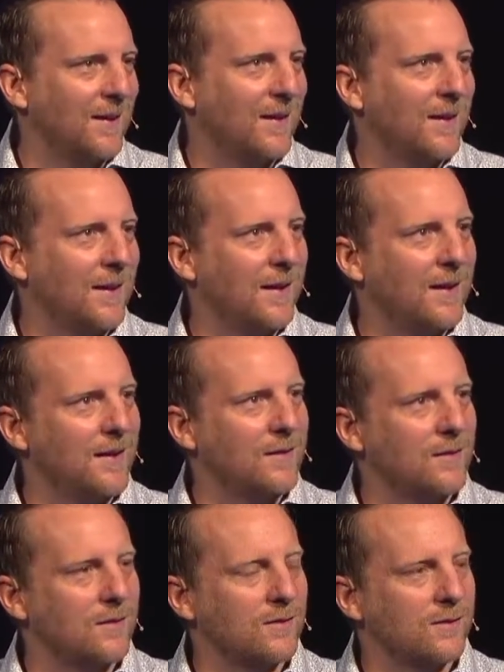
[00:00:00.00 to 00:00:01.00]

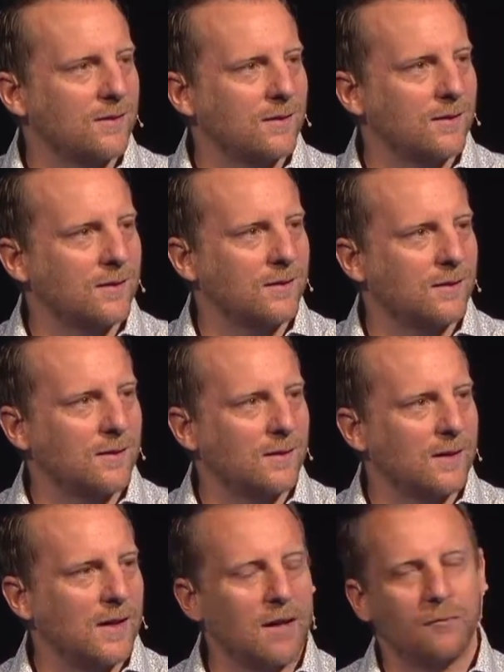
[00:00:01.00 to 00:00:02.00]
And
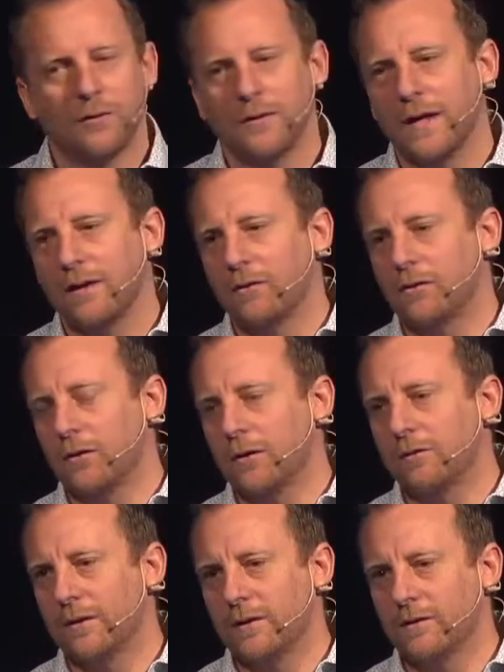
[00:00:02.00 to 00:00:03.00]
after that
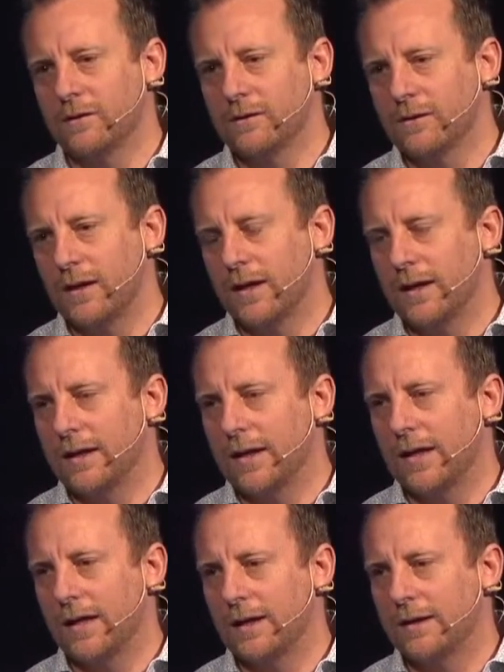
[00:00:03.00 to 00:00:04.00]
service, I
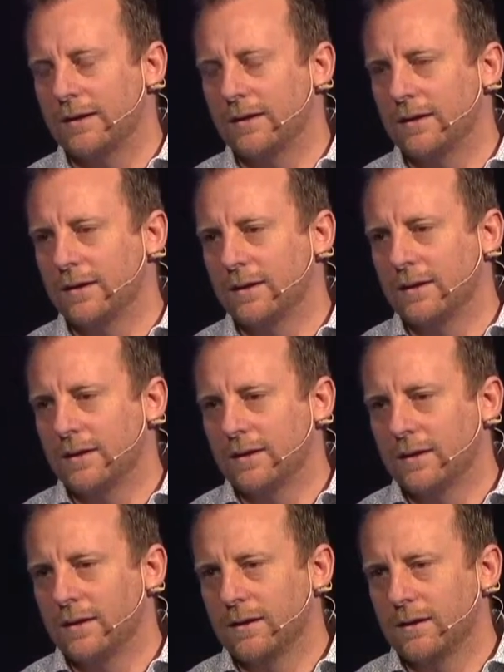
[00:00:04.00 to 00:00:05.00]
had
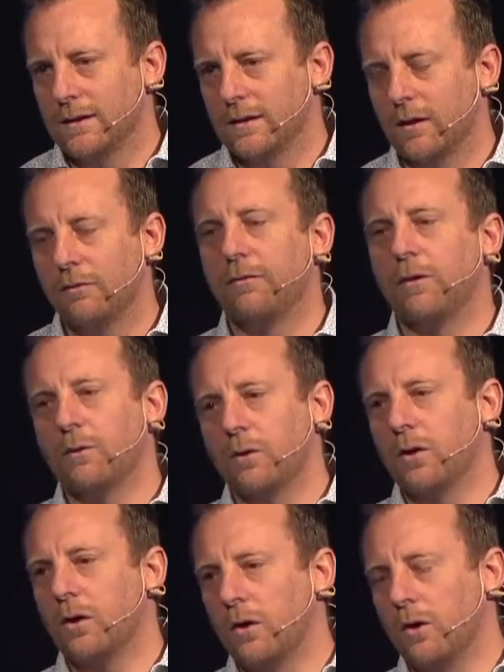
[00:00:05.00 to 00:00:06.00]
a phone
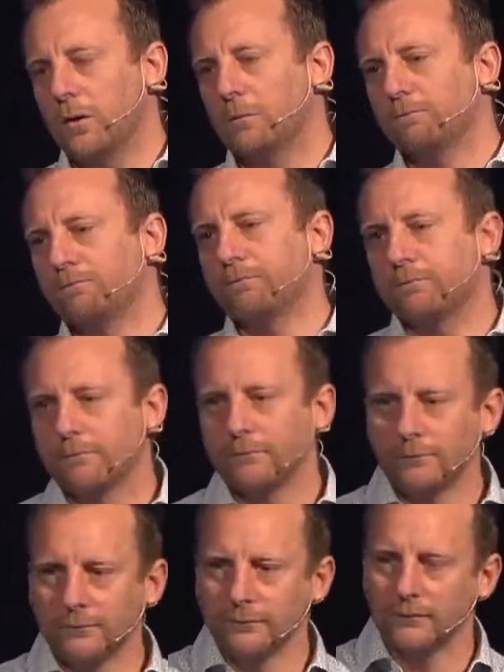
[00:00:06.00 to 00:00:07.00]
call.
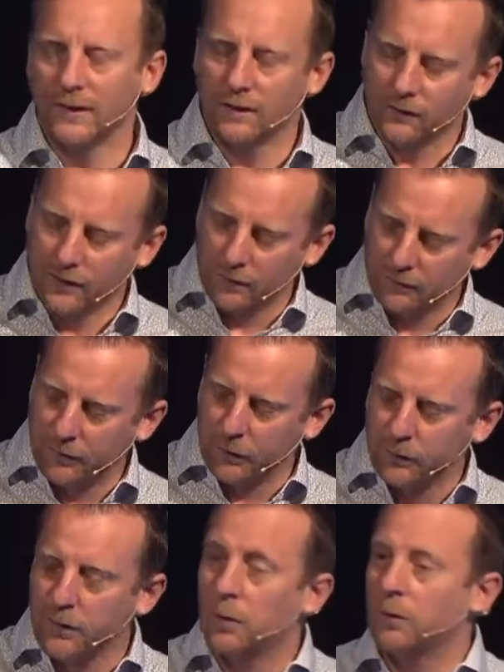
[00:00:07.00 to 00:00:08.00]
Some of
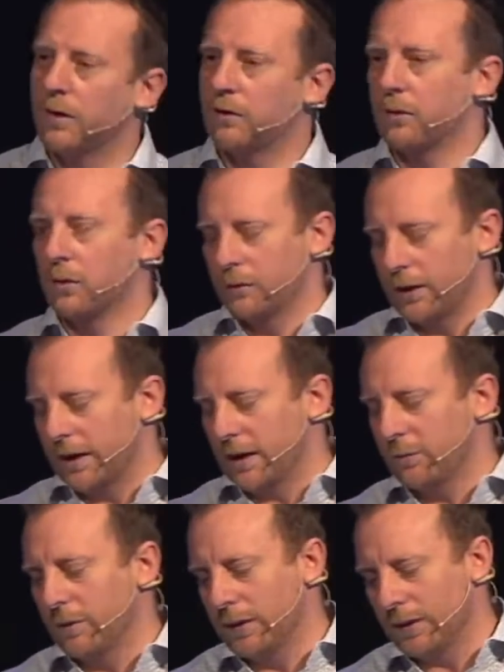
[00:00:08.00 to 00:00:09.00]
you know this
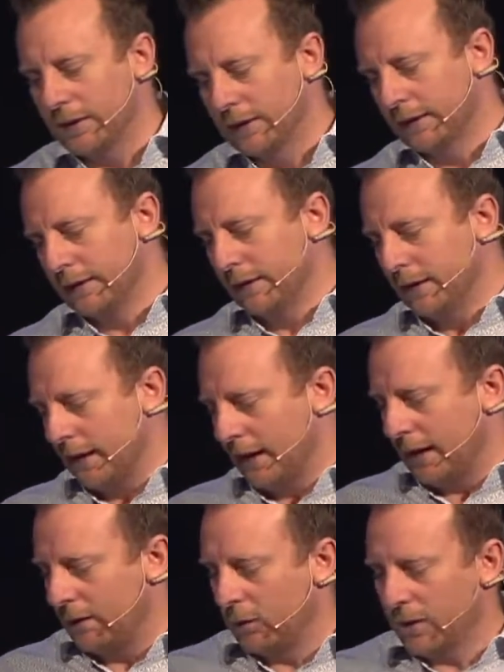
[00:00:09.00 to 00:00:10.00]
already, but
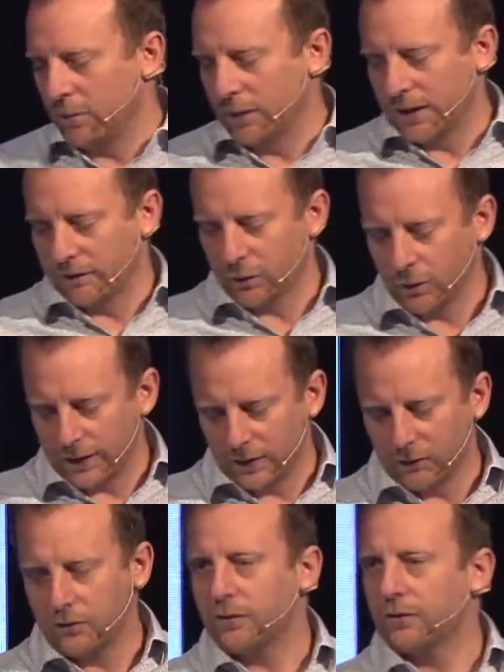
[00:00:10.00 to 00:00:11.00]
I want to bring everyone
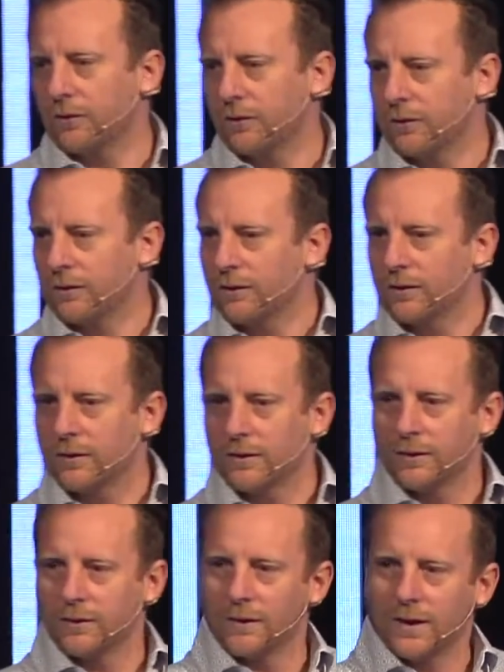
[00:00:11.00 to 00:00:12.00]
else
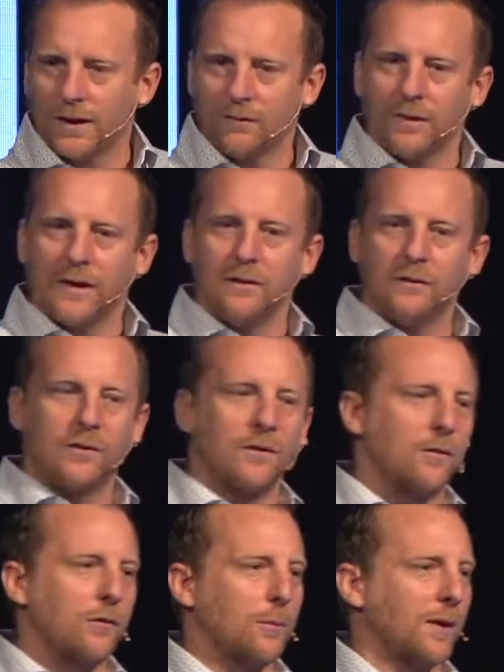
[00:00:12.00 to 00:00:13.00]
kind of into
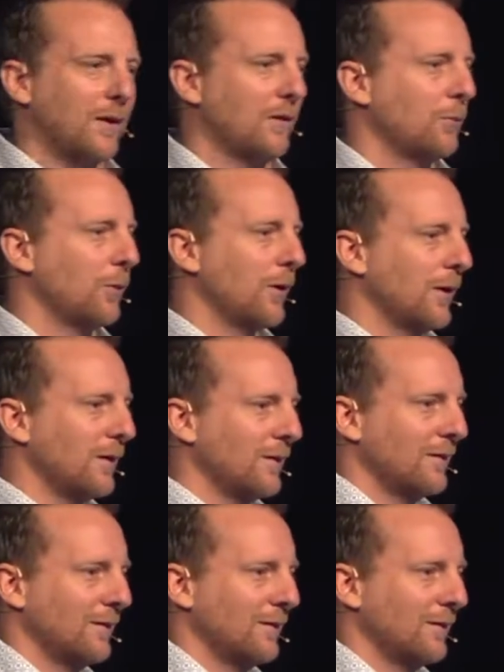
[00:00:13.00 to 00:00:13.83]
the space we're in.